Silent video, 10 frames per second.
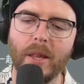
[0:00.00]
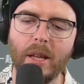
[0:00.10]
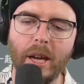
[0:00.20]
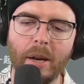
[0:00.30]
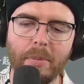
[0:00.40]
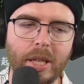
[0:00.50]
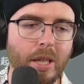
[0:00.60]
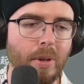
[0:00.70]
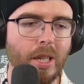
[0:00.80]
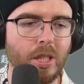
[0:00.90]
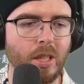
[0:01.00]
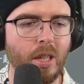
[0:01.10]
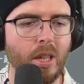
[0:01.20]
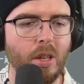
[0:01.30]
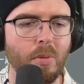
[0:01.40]
But anyways,
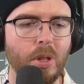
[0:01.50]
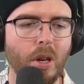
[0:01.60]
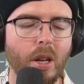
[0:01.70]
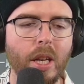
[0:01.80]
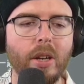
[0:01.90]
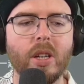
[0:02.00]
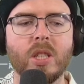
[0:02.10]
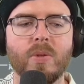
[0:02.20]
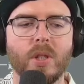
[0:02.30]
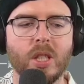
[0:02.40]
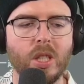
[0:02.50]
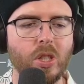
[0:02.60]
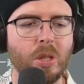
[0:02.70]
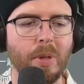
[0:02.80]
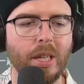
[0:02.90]
we got lyrics for
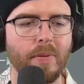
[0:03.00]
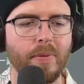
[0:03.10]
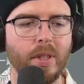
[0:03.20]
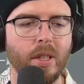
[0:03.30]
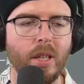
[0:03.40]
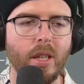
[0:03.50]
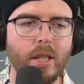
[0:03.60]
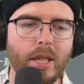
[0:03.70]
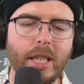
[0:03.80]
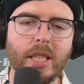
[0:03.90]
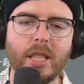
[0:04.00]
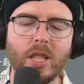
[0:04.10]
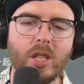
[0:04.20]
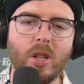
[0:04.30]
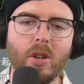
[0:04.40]
Excuse Me. These are the
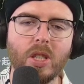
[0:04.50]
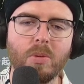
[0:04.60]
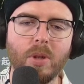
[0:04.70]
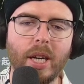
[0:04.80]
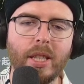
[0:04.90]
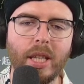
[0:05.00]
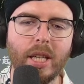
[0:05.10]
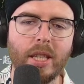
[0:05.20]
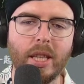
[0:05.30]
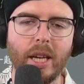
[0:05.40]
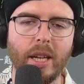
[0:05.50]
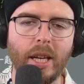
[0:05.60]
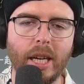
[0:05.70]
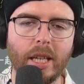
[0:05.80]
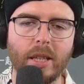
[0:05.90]
songs where I think that
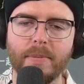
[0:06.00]
like